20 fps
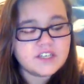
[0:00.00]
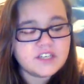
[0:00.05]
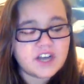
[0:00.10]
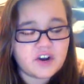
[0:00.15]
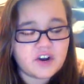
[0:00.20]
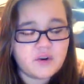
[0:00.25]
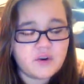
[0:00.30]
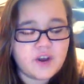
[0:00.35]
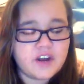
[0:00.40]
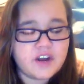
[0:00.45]

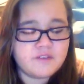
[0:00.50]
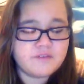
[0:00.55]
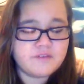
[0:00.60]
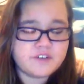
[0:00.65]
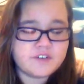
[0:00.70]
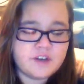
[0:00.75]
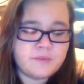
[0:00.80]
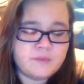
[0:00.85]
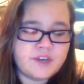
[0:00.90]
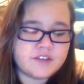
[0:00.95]
Decorating
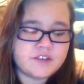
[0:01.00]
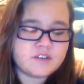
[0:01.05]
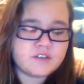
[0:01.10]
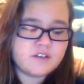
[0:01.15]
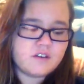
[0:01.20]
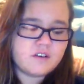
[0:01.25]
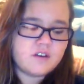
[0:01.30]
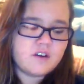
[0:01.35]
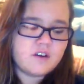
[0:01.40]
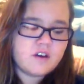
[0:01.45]
for
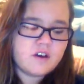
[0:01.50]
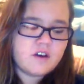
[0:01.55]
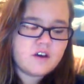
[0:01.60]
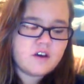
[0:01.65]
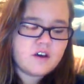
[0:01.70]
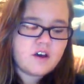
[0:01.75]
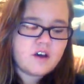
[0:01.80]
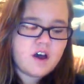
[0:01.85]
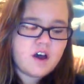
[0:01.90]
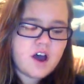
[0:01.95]
dummies.
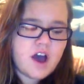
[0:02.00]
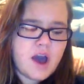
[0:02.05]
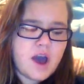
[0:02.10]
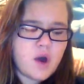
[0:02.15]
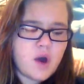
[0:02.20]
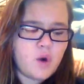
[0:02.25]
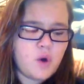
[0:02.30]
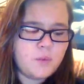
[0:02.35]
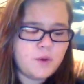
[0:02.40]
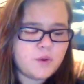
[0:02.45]

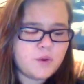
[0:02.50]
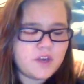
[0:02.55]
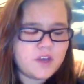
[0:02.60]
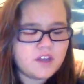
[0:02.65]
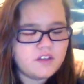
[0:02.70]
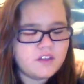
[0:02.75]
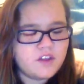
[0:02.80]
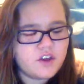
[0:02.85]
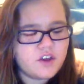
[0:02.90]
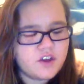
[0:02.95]
I hope you'll
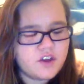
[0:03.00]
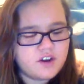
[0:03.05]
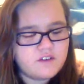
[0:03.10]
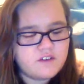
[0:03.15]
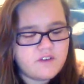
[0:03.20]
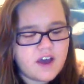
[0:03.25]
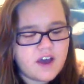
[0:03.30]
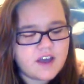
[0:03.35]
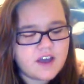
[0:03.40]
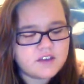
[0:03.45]
heed the good
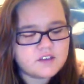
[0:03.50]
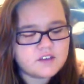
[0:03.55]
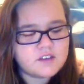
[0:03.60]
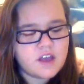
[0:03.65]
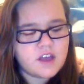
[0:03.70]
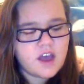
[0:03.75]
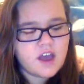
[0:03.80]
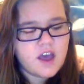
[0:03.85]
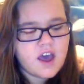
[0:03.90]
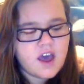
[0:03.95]

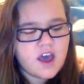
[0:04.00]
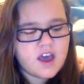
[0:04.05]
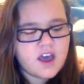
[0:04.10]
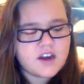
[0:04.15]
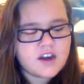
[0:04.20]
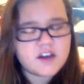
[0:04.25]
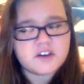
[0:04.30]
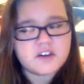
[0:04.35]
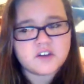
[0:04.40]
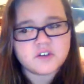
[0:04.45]
advice
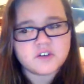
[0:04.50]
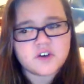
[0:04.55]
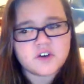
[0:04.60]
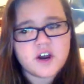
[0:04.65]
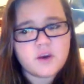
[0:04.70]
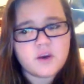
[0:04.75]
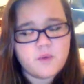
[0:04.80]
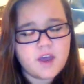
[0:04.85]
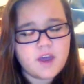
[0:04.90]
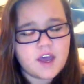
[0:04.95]
and not just
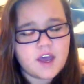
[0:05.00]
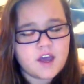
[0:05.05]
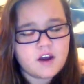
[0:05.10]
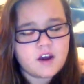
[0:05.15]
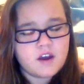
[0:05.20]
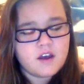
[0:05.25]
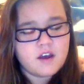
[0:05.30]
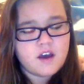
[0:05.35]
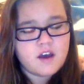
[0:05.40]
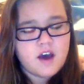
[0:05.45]
try to wing it.